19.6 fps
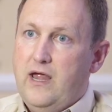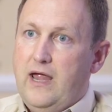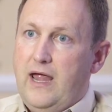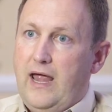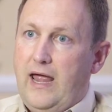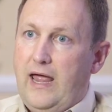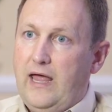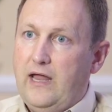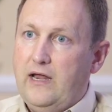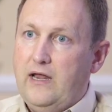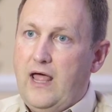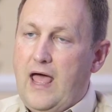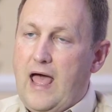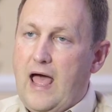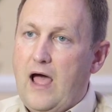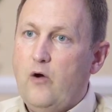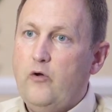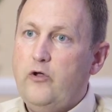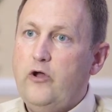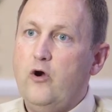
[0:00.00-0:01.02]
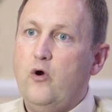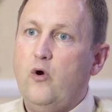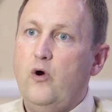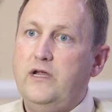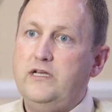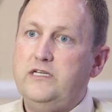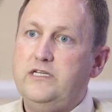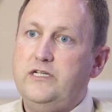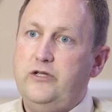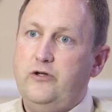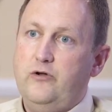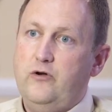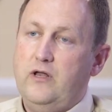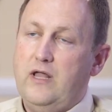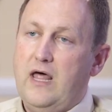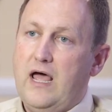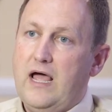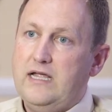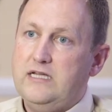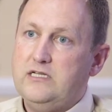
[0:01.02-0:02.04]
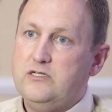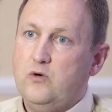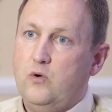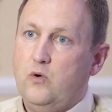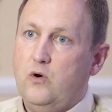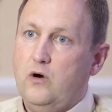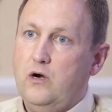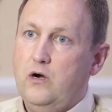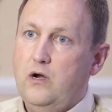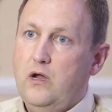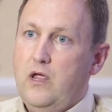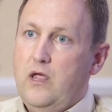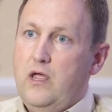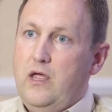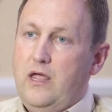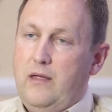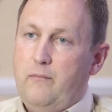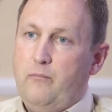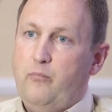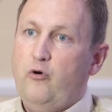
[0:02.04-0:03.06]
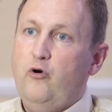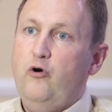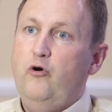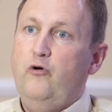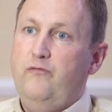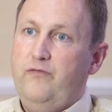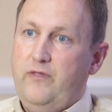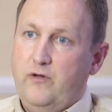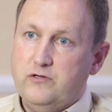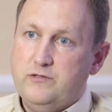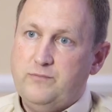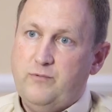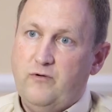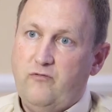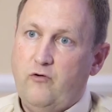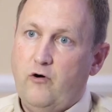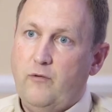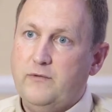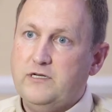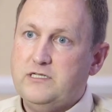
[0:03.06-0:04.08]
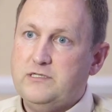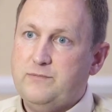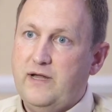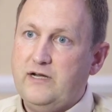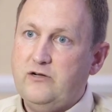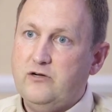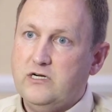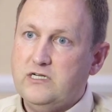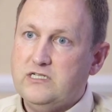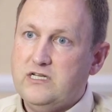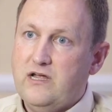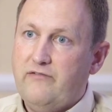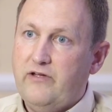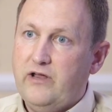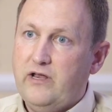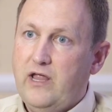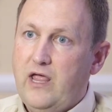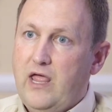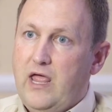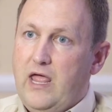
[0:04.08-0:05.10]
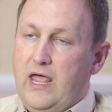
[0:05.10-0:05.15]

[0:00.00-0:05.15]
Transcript: and how you're going to utilize or improve those performance metrics of it.